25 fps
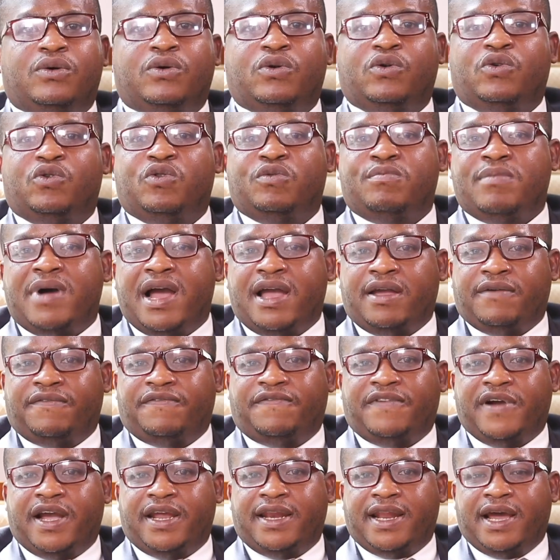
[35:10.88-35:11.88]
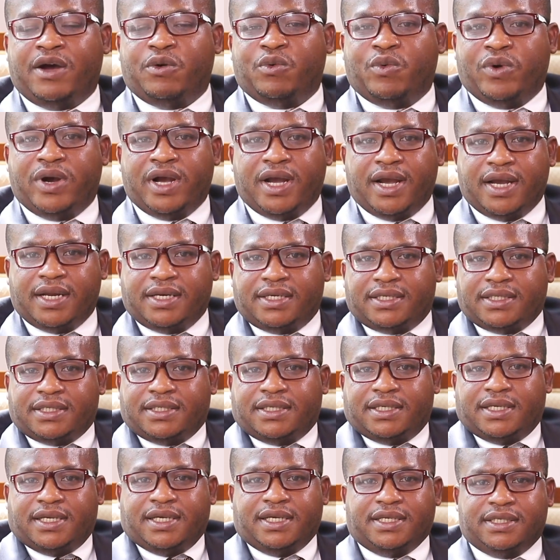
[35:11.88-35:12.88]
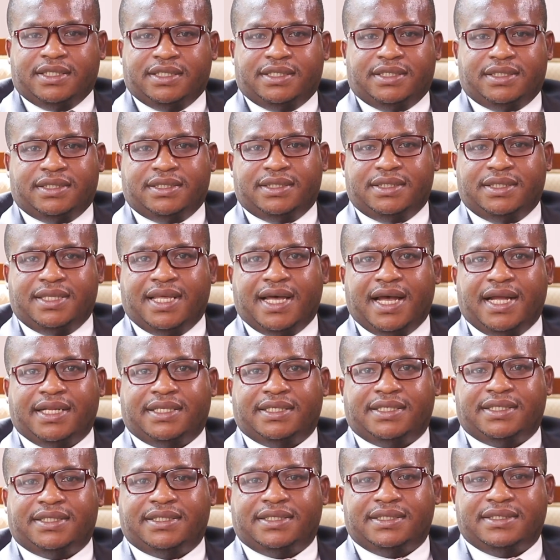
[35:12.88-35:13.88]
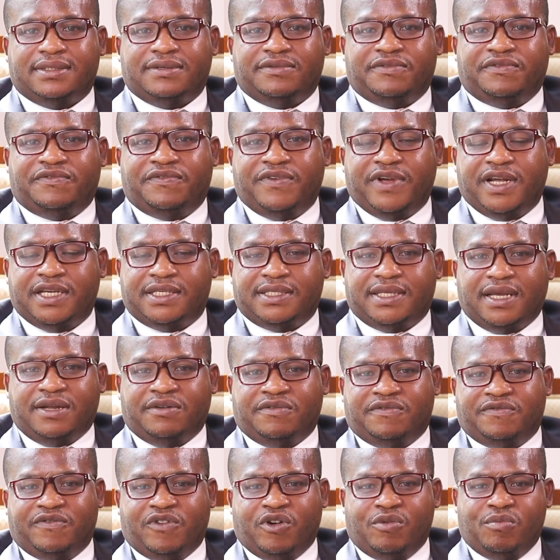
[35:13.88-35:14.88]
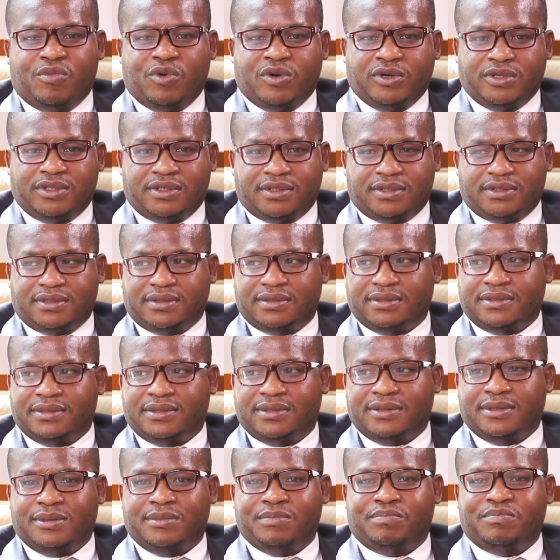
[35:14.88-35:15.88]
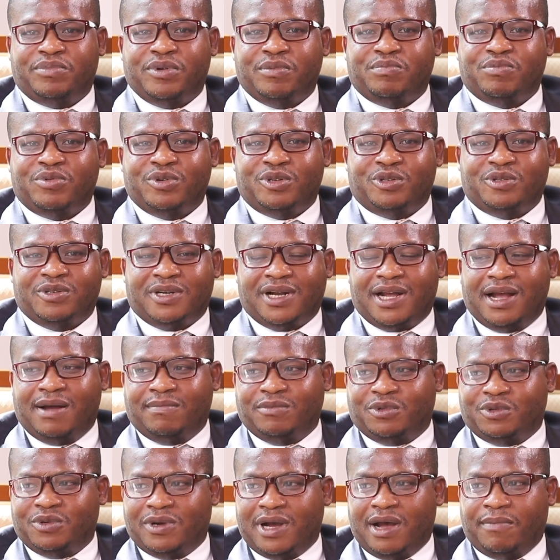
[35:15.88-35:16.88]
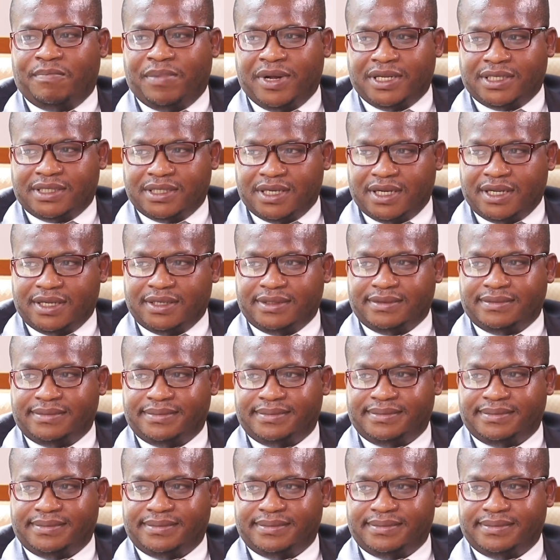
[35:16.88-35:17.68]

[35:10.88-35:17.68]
Oh, my final word is that first and foremost, people should come to Apartel.